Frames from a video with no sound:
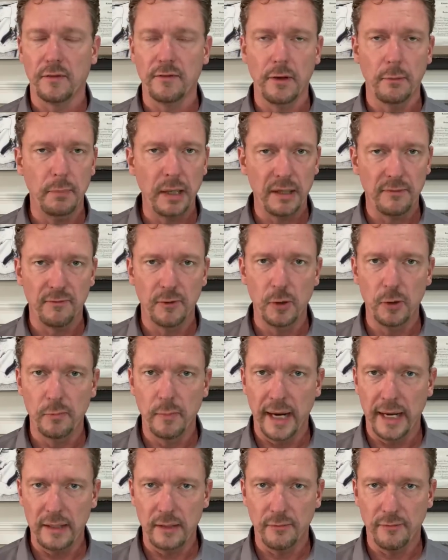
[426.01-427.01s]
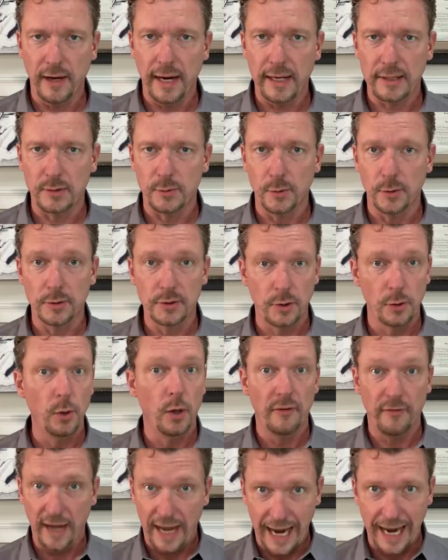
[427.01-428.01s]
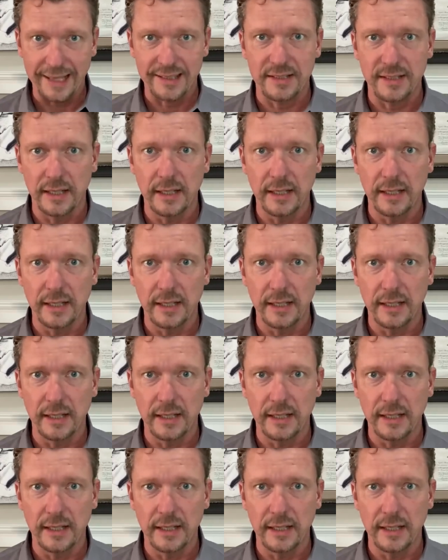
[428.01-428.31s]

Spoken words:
of the big food manufacturers who have hacked